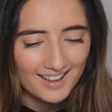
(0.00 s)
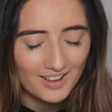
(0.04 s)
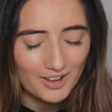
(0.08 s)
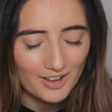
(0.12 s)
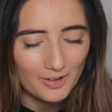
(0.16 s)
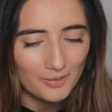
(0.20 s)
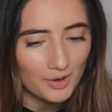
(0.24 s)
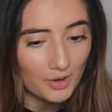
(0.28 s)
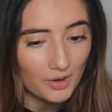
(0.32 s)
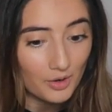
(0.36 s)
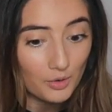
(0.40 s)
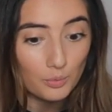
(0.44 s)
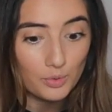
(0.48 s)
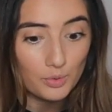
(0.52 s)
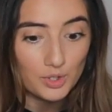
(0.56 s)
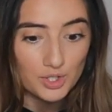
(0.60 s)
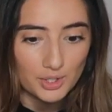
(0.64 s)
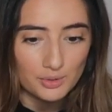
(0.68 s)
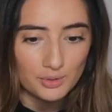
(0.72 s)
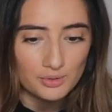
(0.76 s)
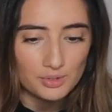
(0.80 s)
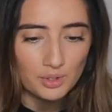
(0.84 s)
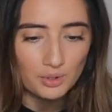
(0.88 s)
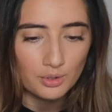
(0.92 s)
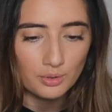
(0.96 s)
Oh my god, wish
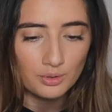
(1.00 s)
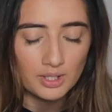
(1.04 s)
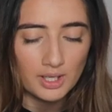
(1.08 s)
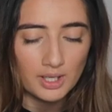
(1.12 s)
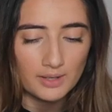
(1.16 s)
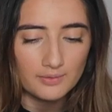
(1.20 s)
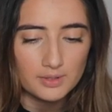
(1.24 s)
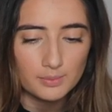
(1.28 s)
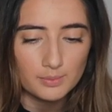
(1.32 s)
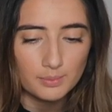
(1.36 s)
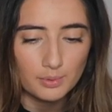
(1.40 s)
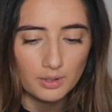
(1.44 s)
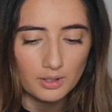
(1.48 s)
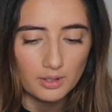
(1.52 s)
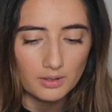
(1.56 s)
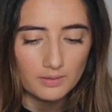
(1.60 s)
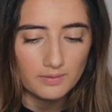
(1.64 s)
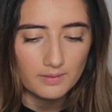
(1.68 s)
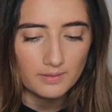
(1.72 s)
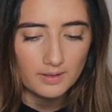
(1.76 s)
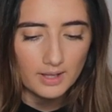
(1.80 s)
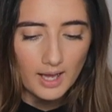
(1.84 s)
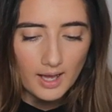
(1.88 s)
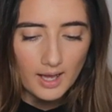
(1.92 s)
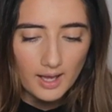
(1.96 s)
I was cool enough to pull off
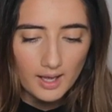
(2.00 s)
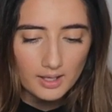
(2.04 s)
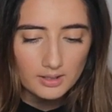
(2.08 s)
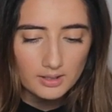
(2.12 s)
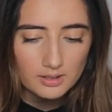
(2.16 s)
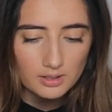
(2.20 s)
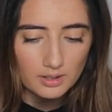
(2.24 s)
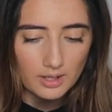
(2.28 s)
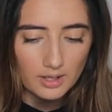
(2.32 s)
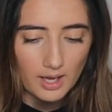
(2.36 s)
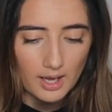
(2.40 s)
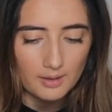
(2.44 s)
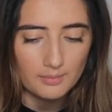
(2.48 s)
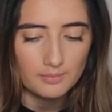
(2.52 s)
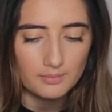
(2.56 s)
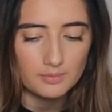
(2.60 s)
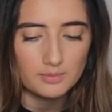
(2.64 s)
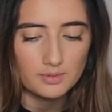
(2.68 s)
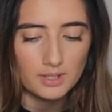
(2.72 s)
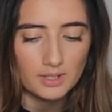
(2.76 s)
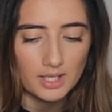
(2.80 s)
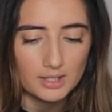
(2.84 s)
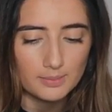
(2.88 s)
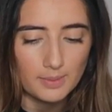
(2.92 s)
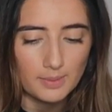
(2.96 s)
of that. Okay,
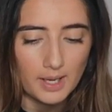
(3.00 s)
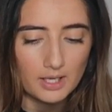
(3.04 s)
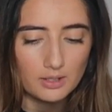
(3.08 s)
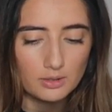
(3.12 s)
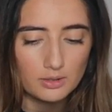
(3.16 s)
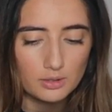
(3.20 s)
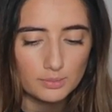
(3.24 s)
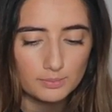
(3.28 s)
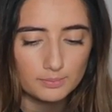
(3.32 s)
next page.